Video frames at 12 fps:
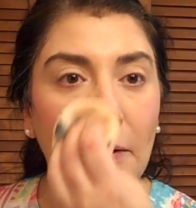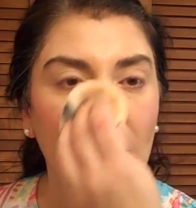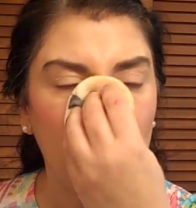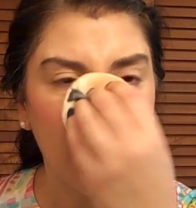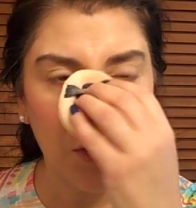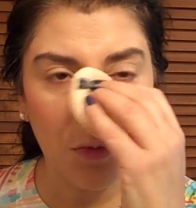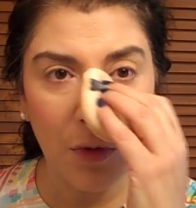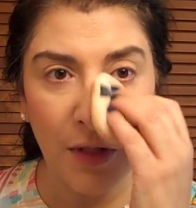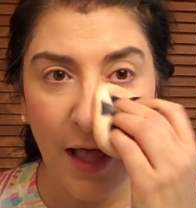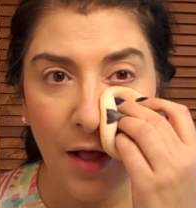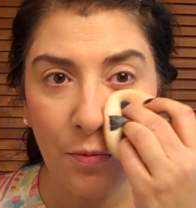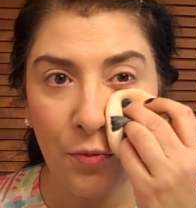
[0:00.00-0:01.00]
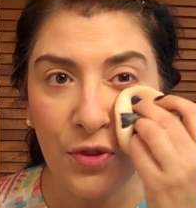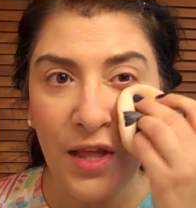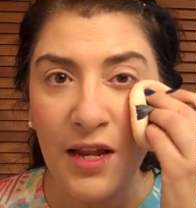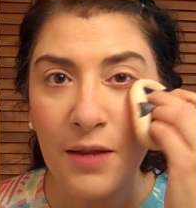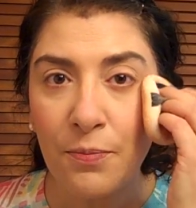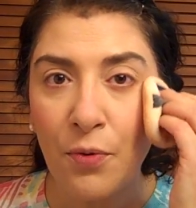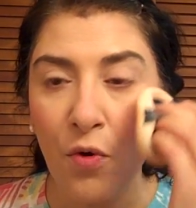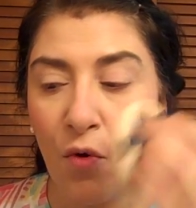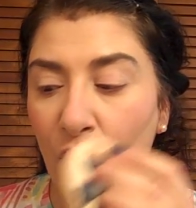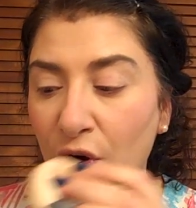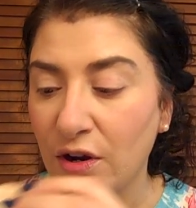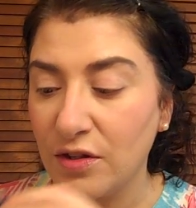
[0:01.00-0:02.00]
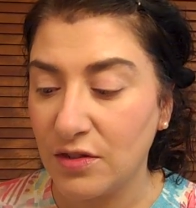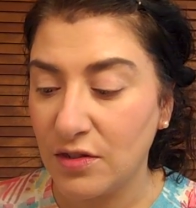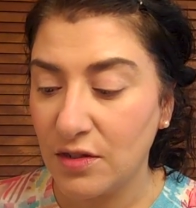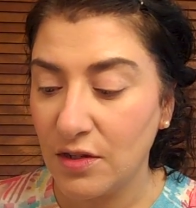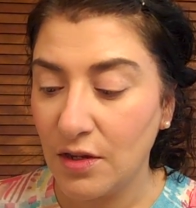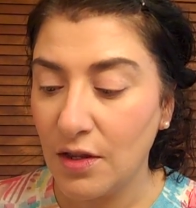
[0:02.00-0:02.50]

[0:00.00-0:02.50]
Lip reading: This will help with any pores.